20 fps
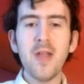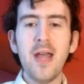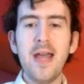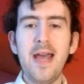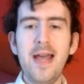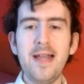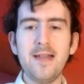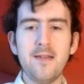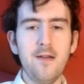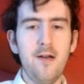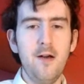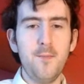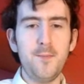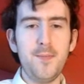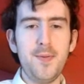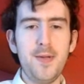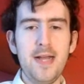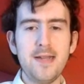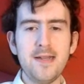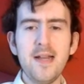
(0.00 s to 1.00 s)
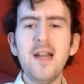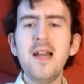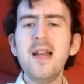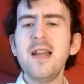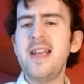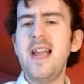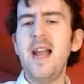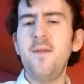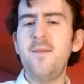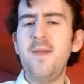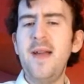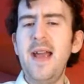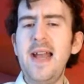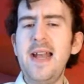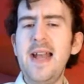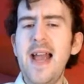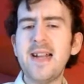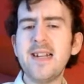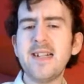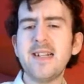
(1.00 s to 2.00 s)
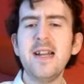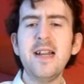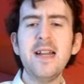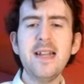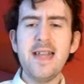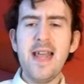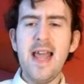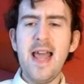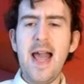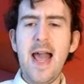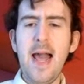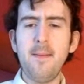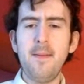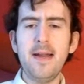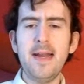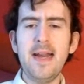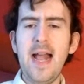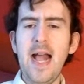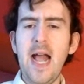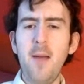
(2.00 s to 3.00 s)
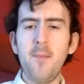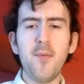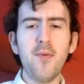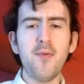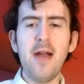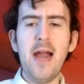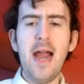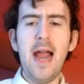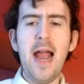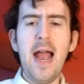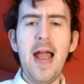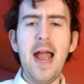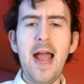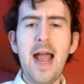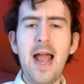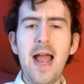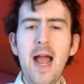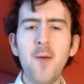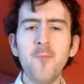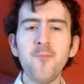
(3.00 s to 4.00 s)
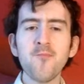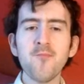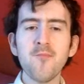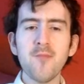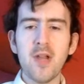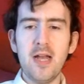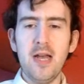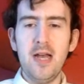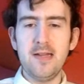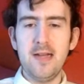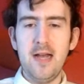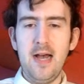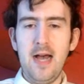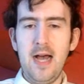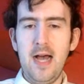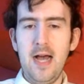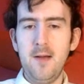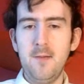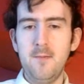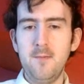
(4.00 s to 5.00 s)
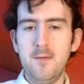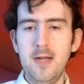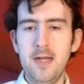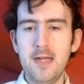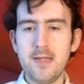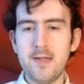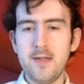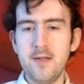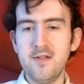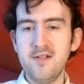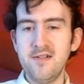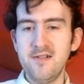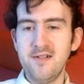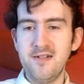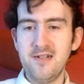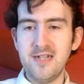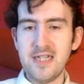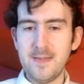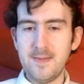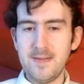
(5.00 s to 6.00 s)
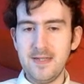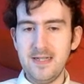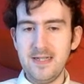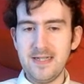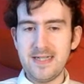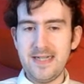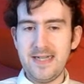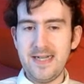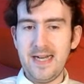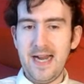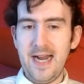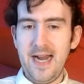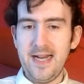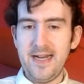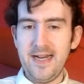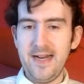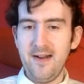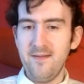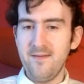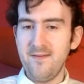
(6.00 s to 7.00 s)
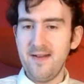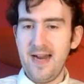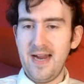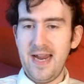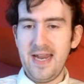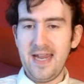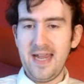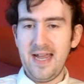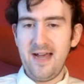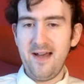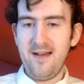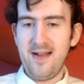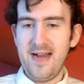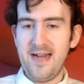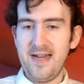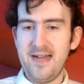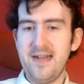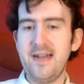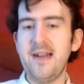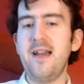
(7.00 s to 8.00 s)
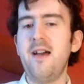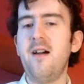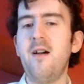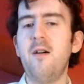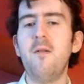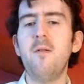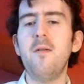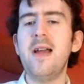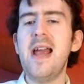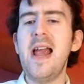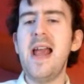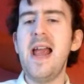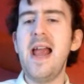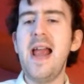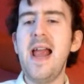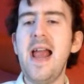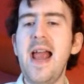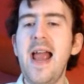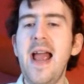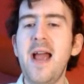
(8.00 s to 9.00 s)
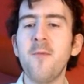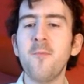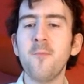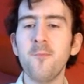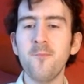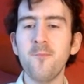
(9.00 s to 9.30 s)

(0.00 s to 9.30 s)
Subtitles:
It's hopeless, you're finished, you haven't got a prayer. Cause I'm Mr. Oogie Boogie and you ain't going nowhere.